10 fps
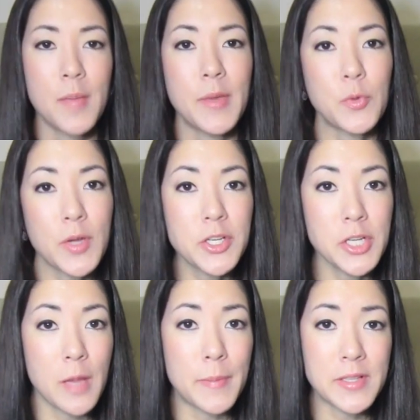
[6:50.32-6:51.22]
And my quick
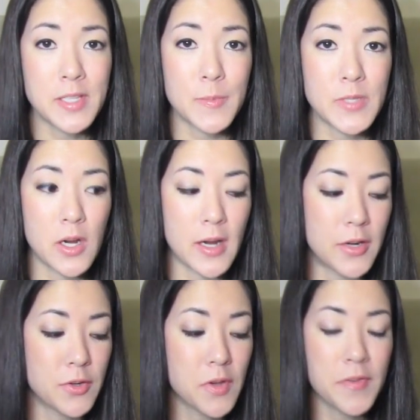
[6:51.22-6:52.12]
shopping tips are, I
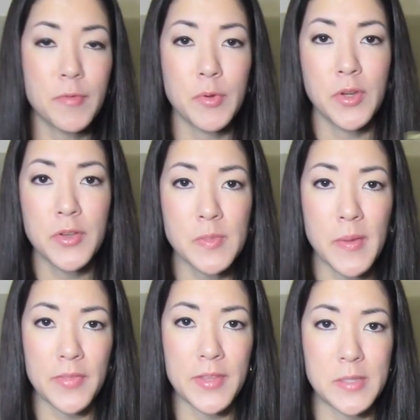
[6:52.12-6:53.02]
don't know if everyone knows
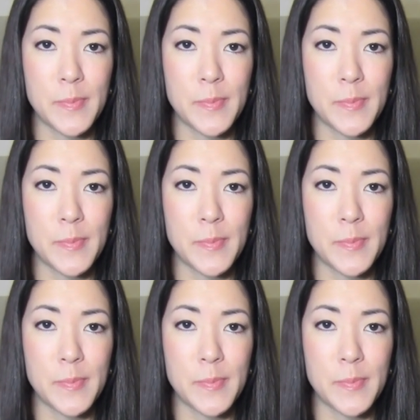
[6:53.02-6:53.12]
about this,